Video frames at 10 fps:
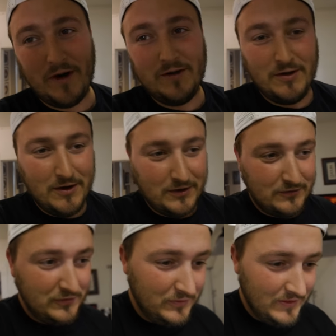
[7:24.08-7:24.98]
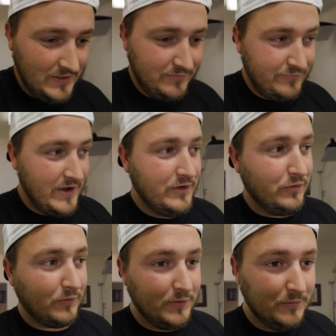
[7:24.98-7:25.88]
right along to the
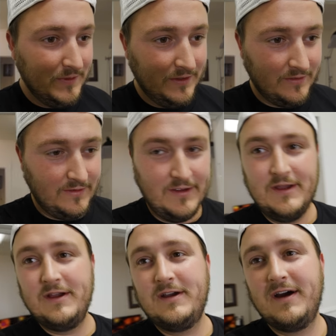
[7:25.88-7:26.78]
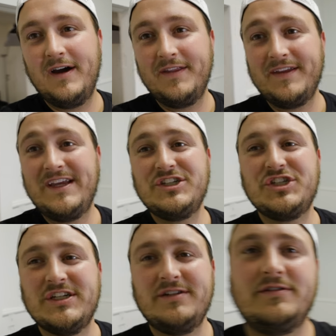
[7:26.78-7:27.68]
final room here, uh, the kitchen.